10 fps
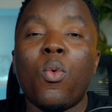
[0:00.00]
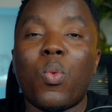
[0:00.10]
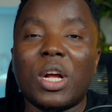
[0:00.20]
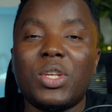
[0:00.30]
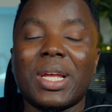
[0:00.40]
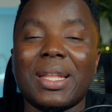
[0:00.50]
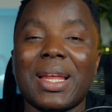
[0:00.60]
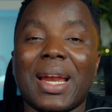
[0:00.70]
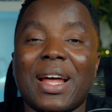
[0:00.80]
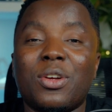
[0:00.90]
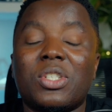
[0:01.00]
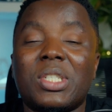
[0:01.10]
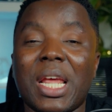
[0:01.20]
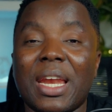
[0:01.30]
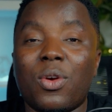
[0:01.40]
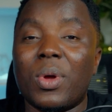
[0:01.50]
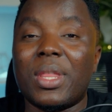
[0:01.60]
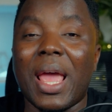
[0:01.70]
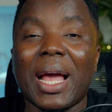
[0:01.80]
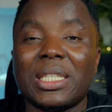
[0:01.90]
Once you get that understanding with
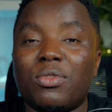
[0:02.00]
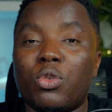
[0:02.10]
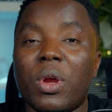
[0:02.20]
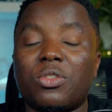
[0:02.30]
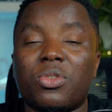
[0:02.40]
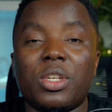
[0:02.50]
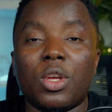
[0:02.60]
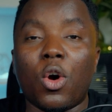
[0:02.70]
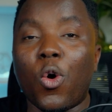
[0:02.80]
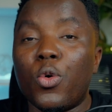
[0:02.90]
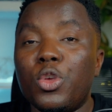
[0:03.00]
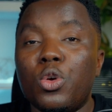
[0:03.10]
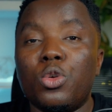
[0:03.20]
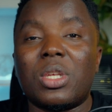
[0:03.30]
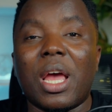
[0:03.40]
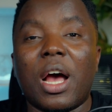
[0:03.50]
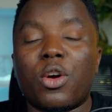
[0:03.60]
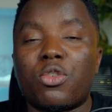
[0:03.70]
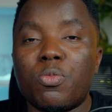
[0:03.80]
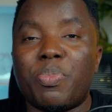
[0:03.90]
the Active Directory, the OUs, uh,
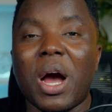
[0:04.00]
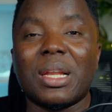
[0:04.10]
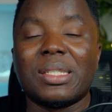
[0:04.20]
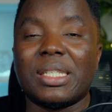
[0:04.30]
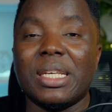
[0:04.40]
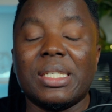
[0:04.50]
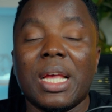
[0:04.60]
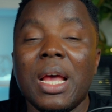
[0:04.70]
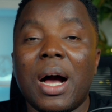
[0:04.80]
group policies,